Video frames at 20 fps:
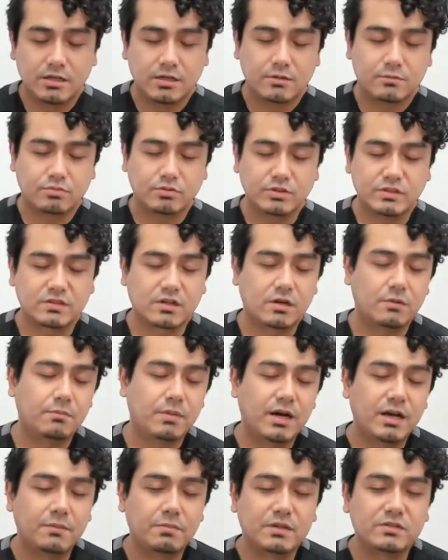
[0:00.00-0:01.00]
please come
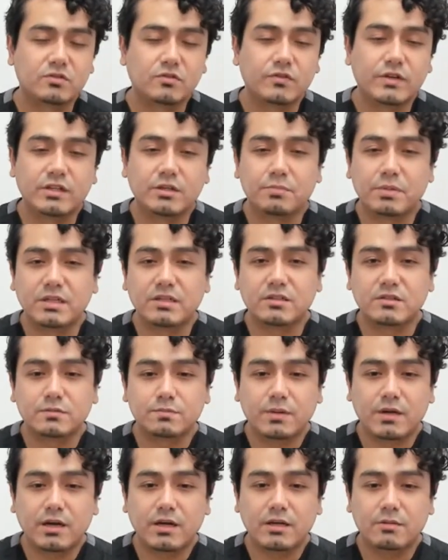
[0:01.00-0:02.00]
by at Pennsylvania Pain and
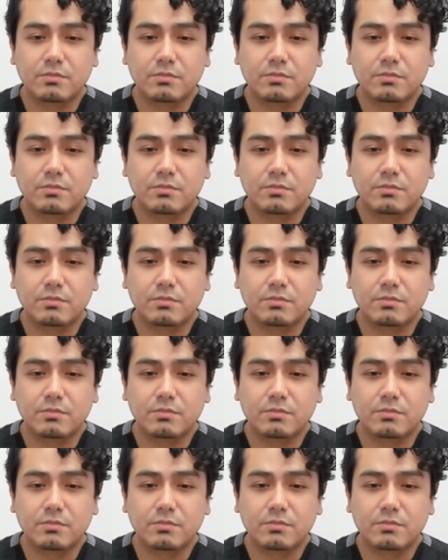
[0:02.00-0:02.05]
Spine.